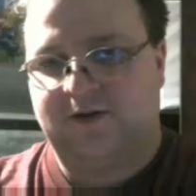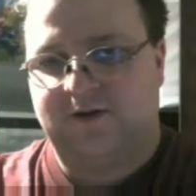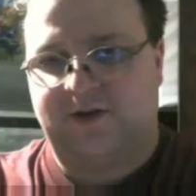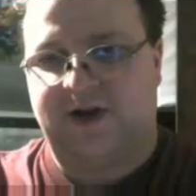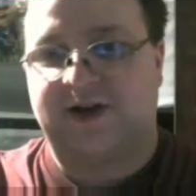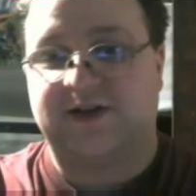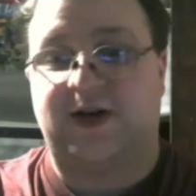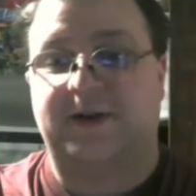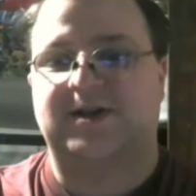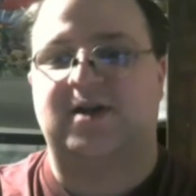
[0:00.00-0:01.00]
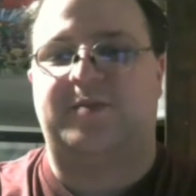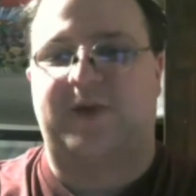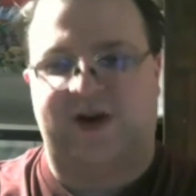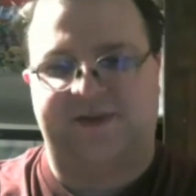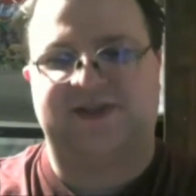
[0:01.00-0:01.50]
Welcome to our show,
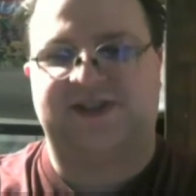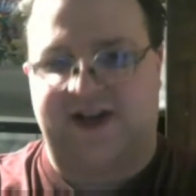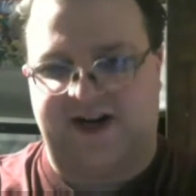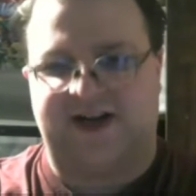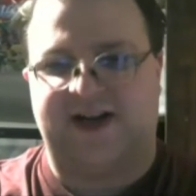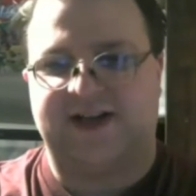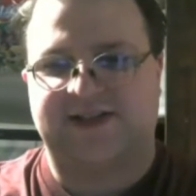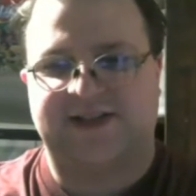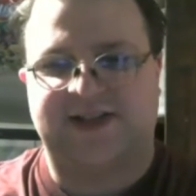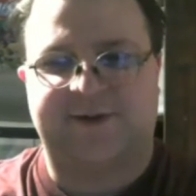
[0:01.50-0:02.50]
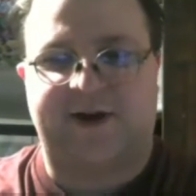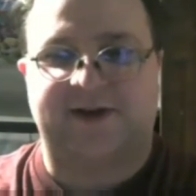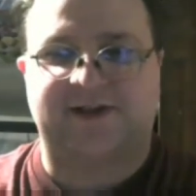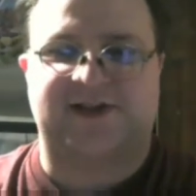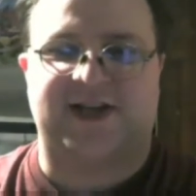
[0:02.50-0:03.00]
Barman Saturdays. And this week, I
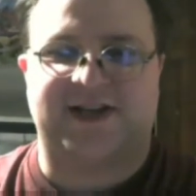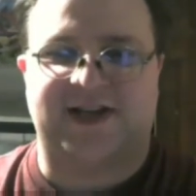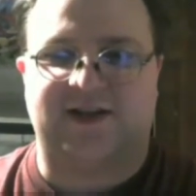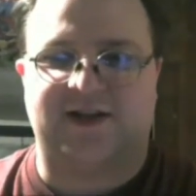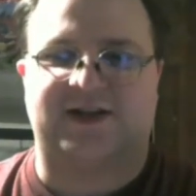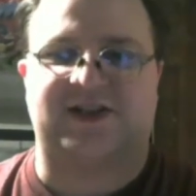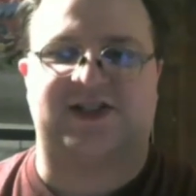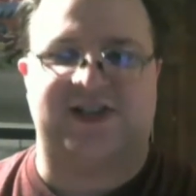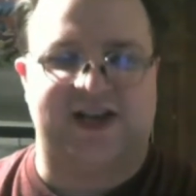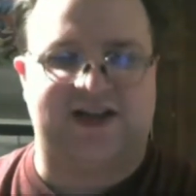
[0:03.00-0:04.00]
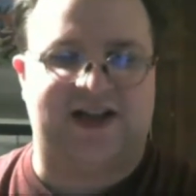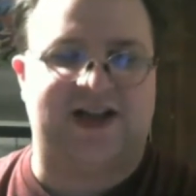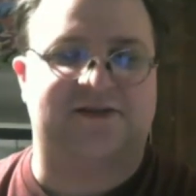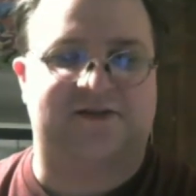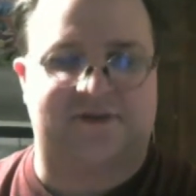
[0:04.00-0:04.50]
also decided to take a look at the
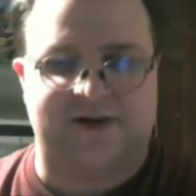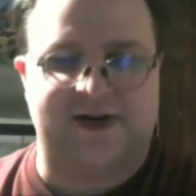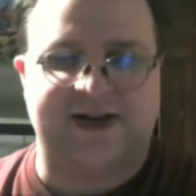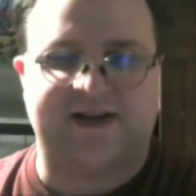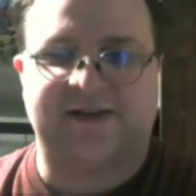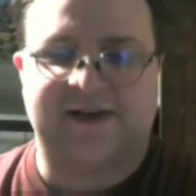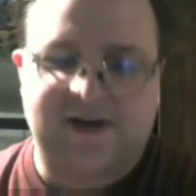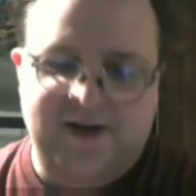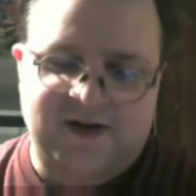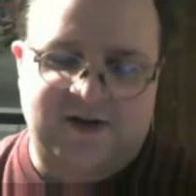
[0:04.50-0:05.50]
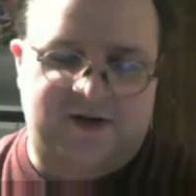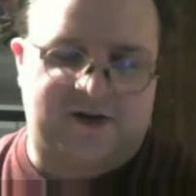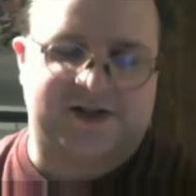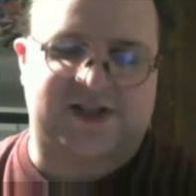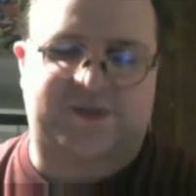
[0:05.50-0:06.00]
Sandlot 3,
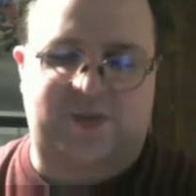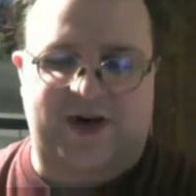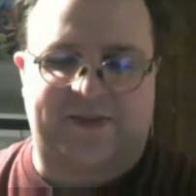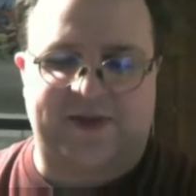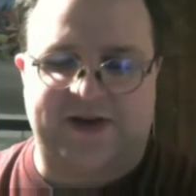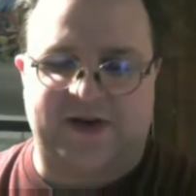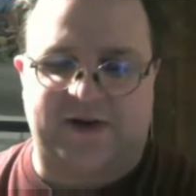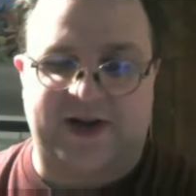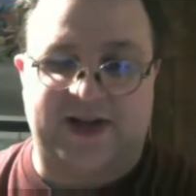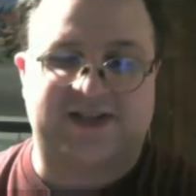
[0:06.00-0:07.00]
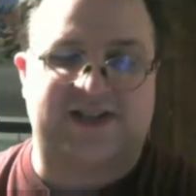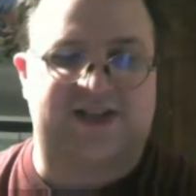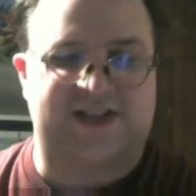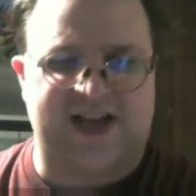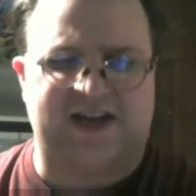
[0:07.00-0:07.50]
or as it's properly known as, the
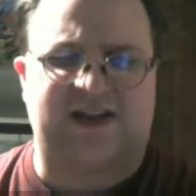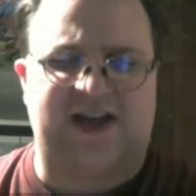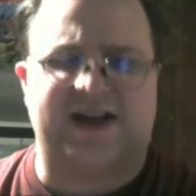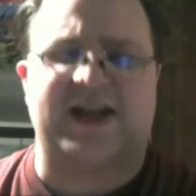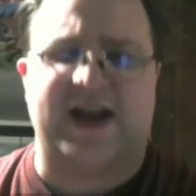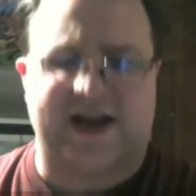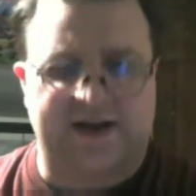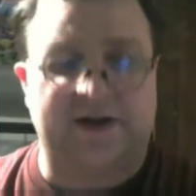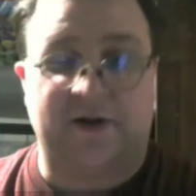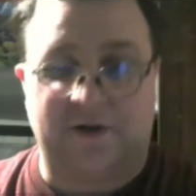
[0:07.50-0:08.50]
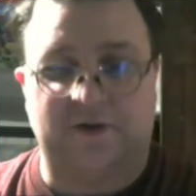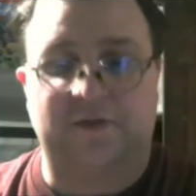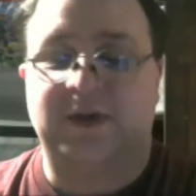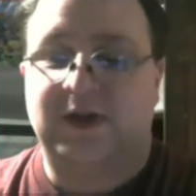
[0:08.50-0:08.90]
Sandlot Heading Home.